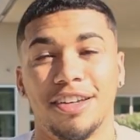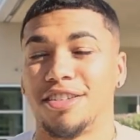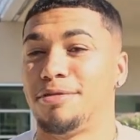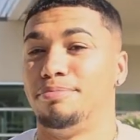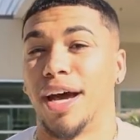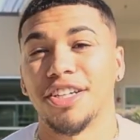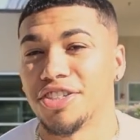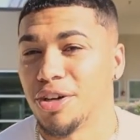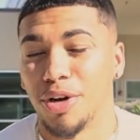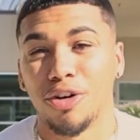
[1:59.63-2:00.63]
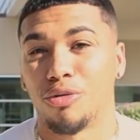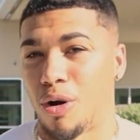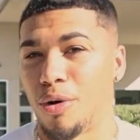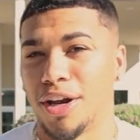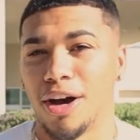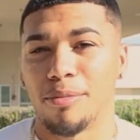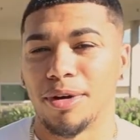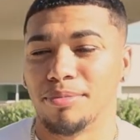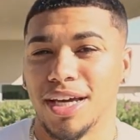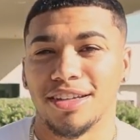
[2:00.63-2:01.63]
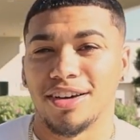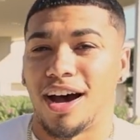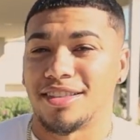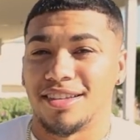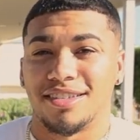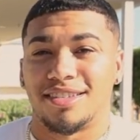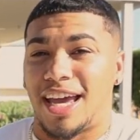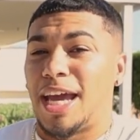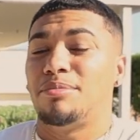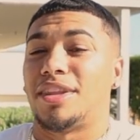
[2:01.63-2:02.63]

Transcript: especially when growing up and being taught the same